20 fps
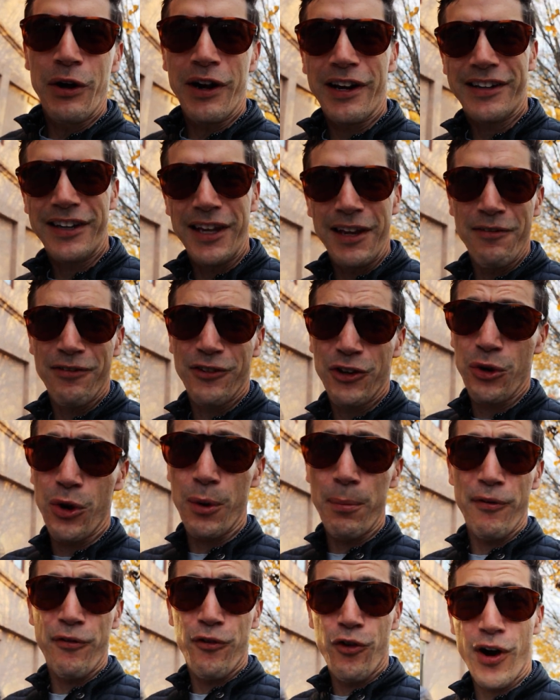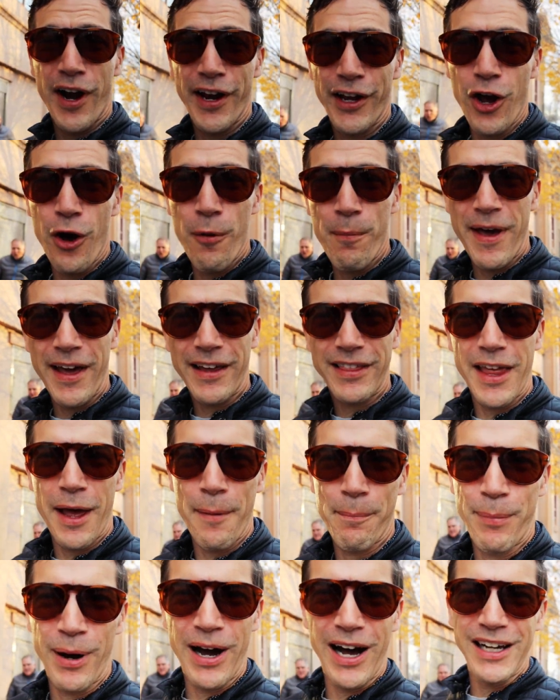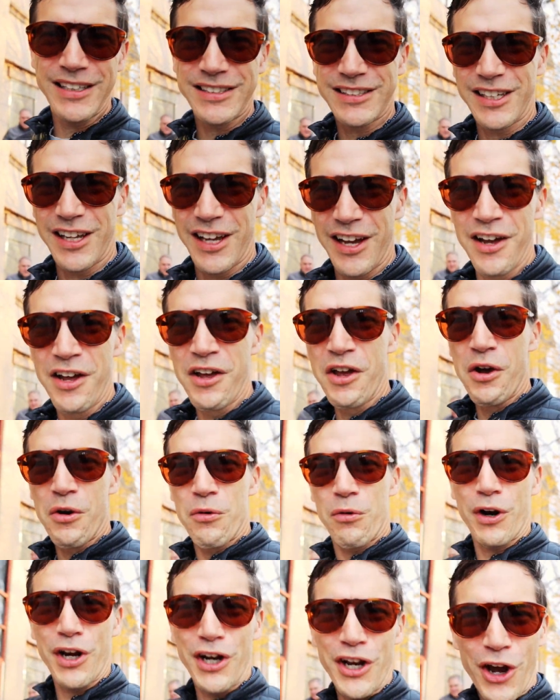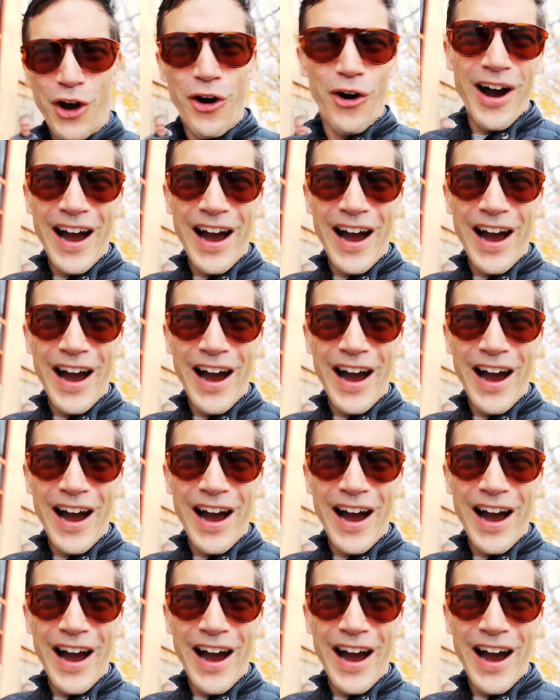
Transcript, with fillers: Quick detour before I go make that pasta. We're gonna go